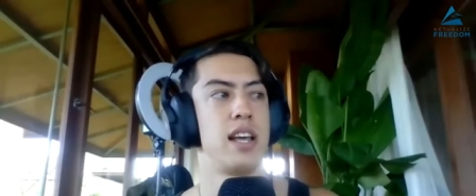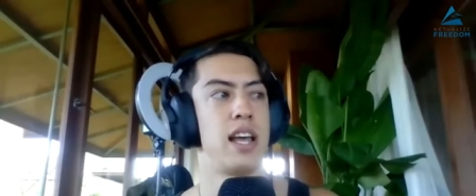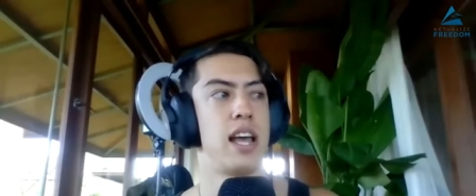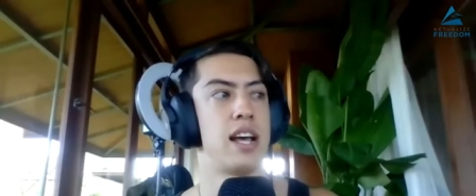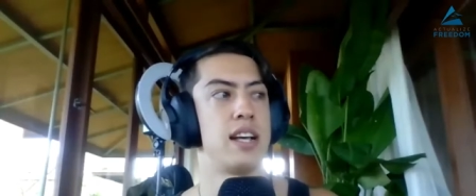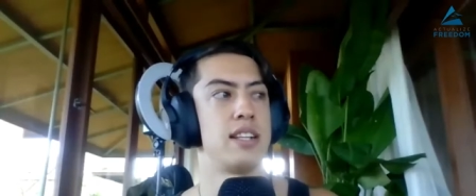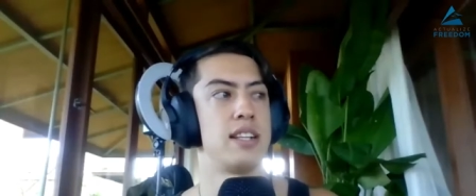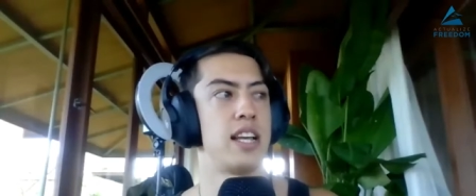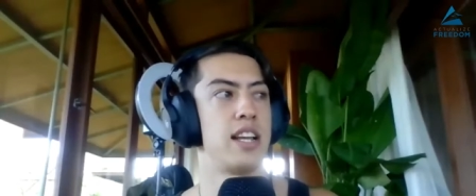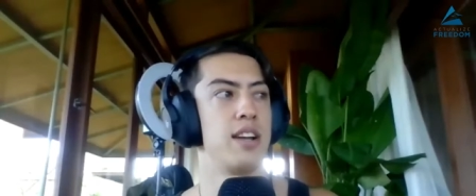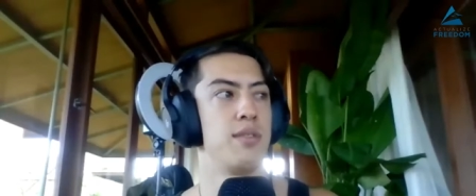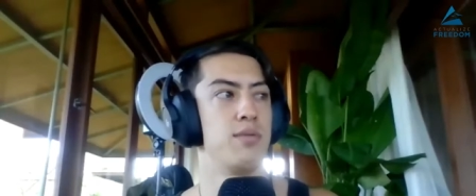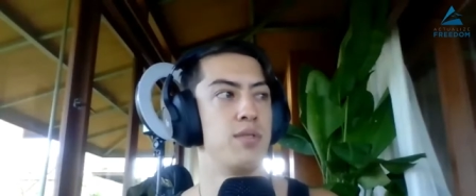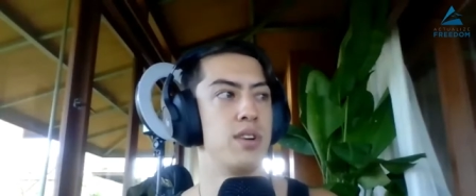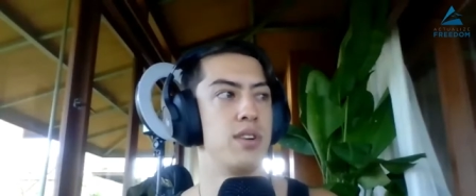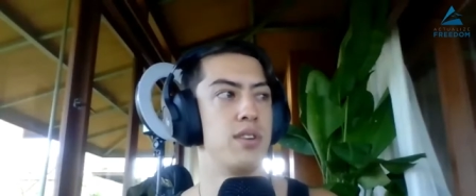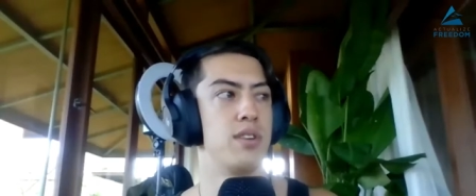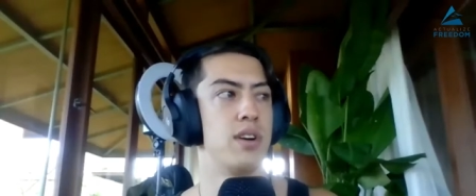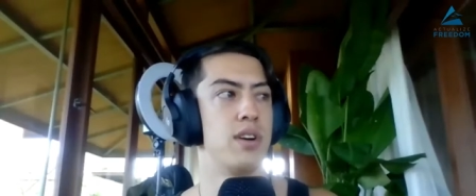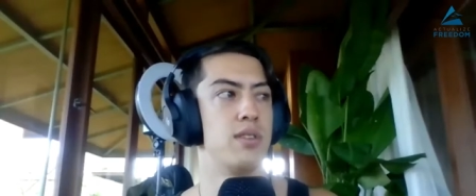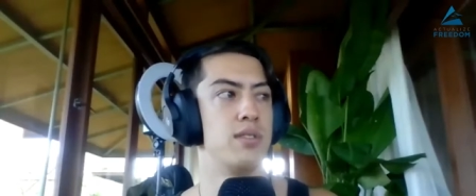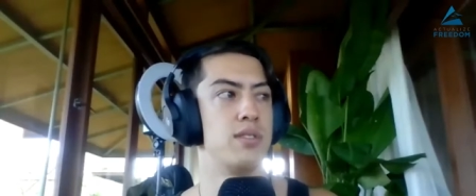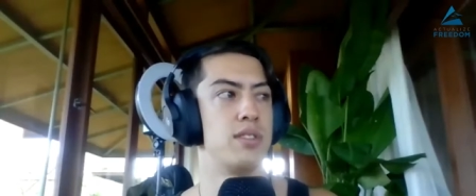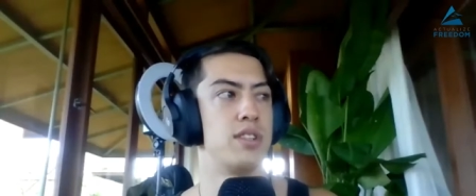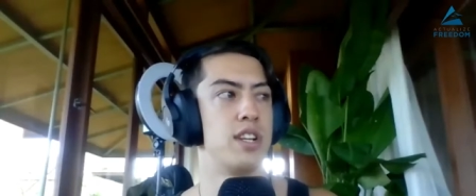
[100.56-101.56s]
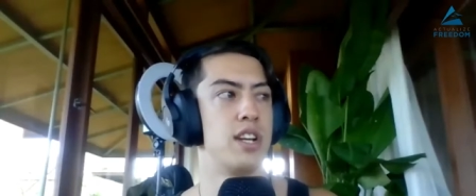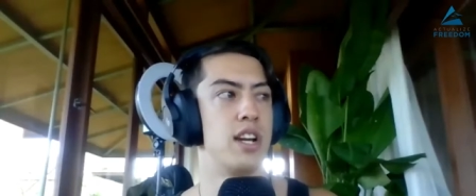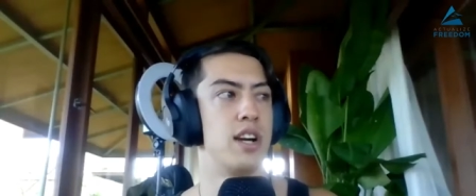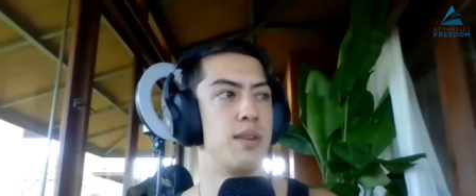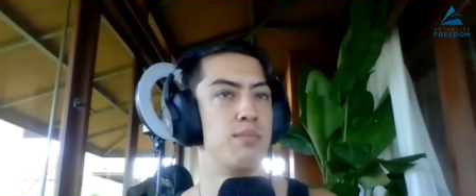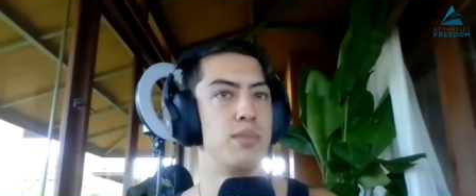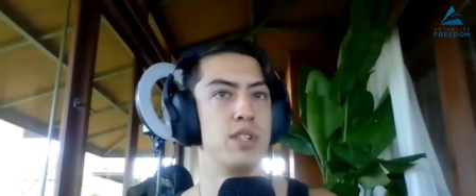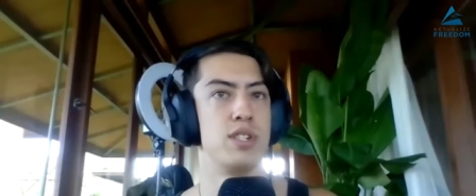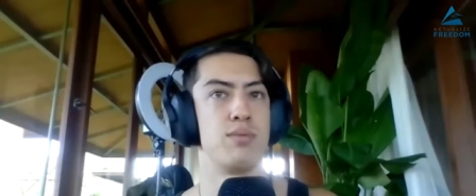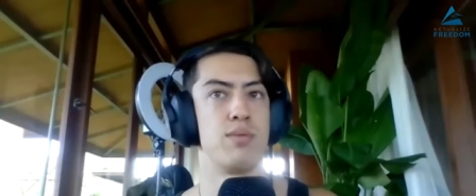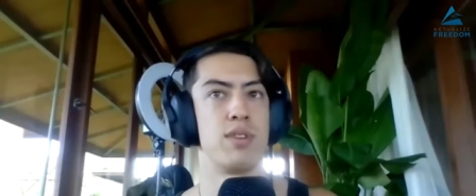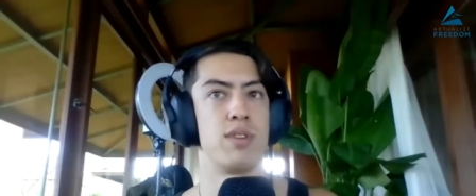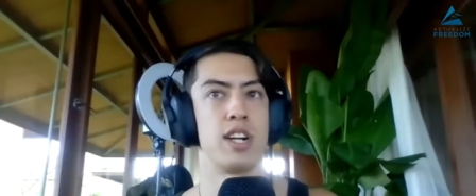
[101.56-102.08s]
as anyone who knows the
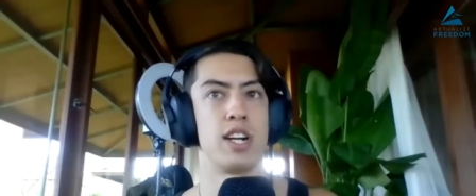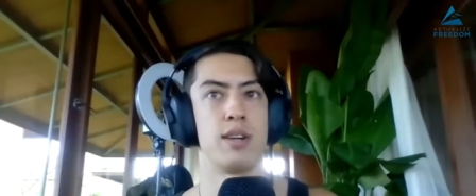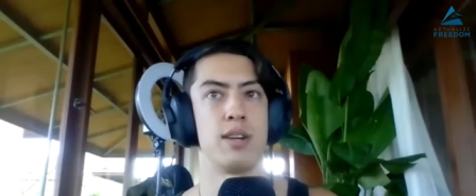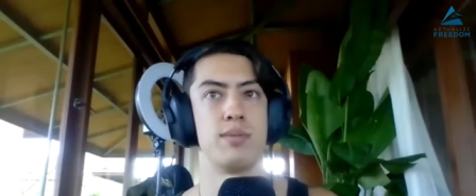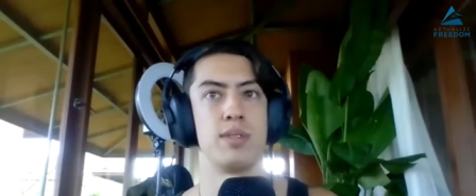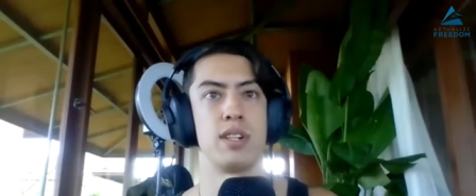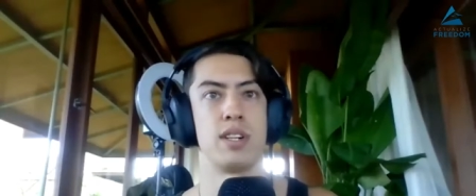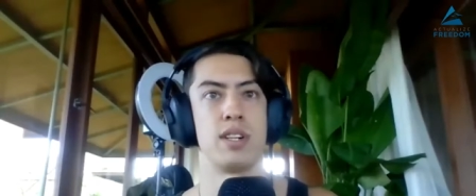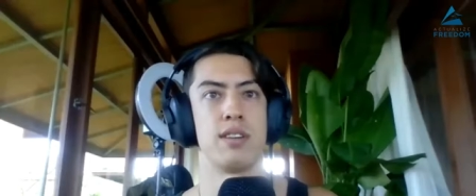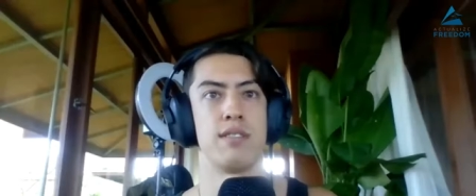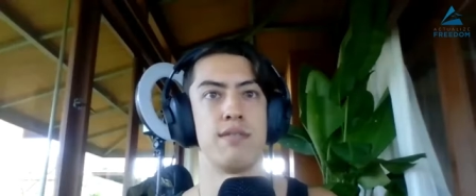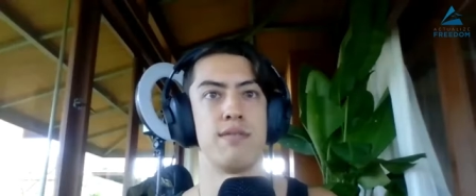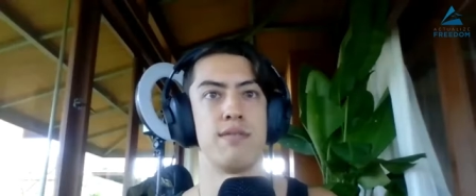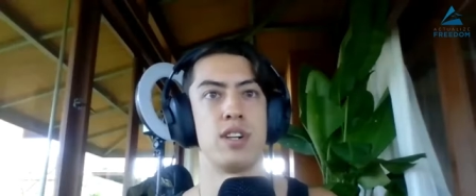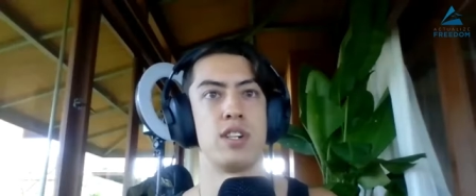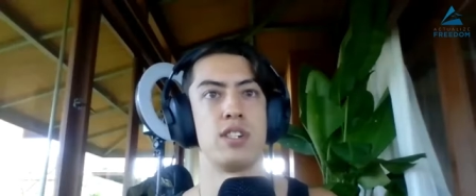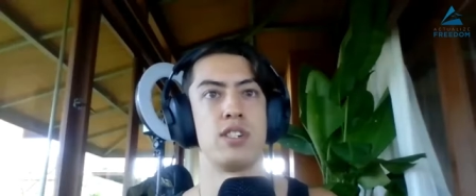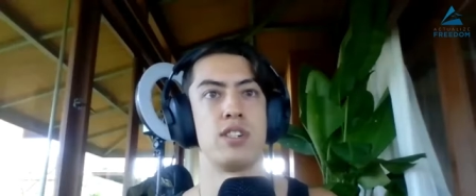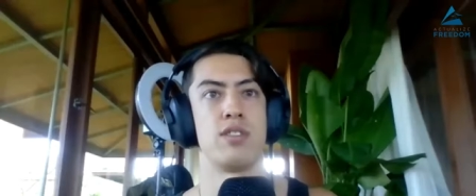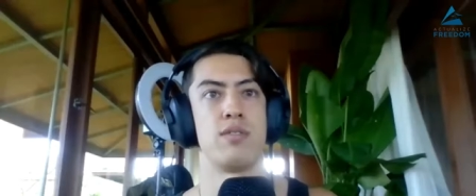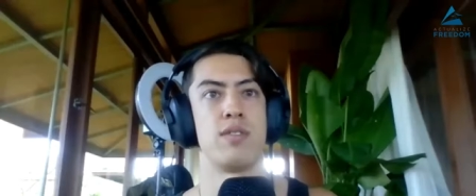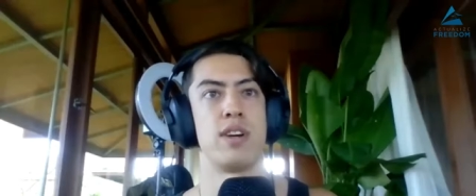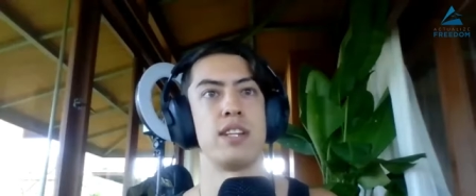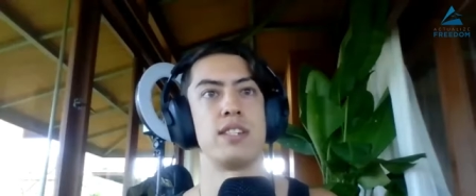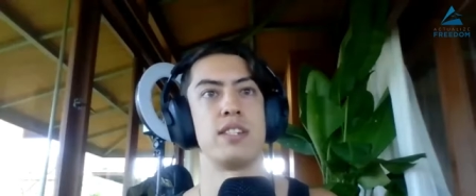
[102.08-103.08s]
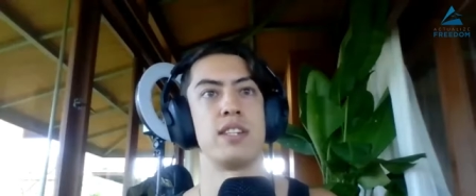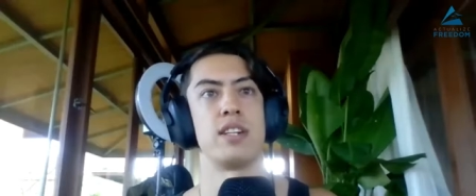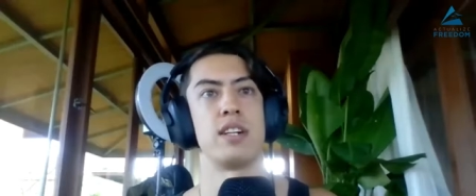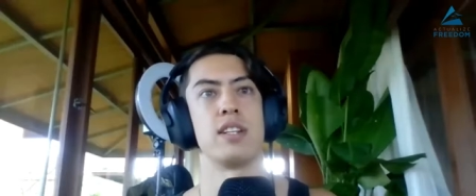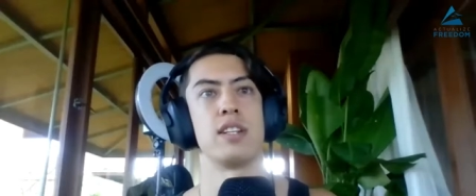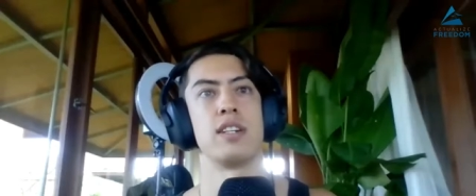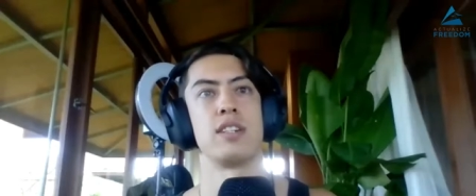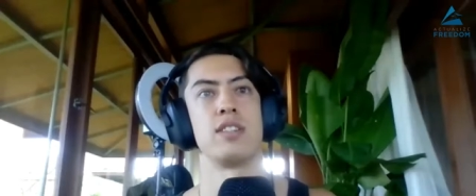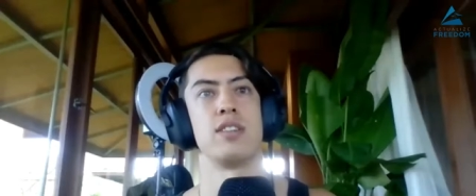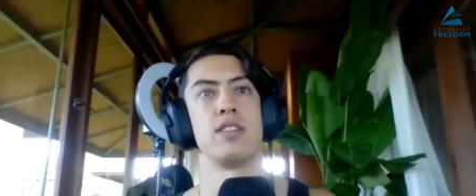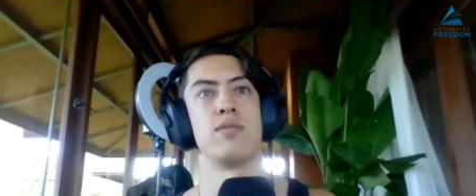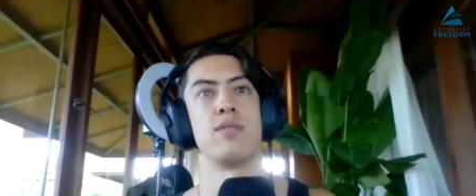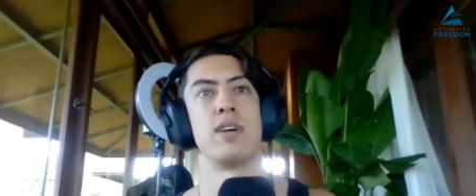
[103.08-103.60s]
numbers when it comes to conversion rates and
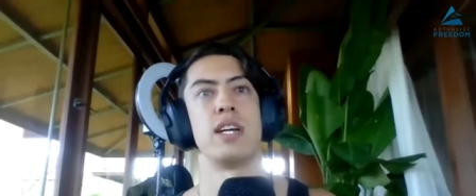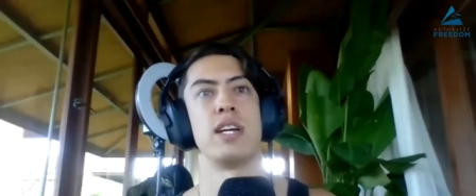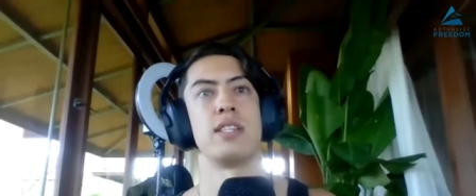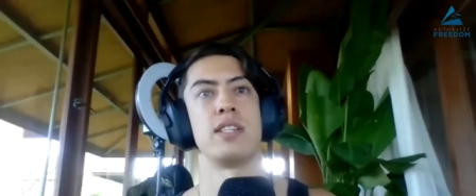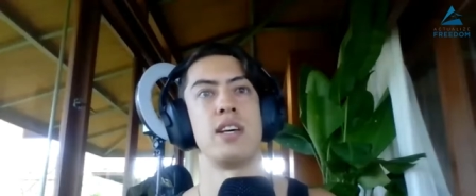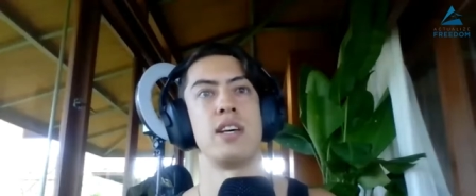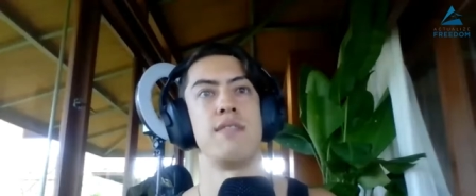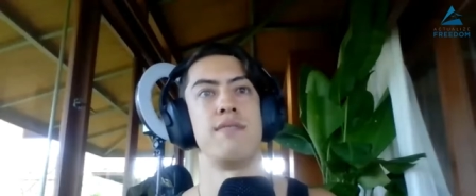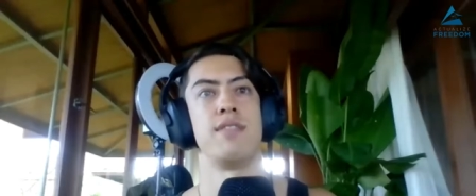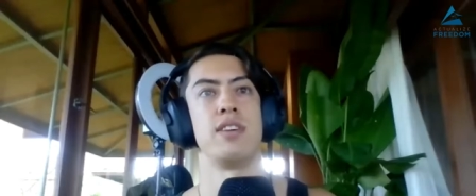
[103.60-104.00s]
click-through rates,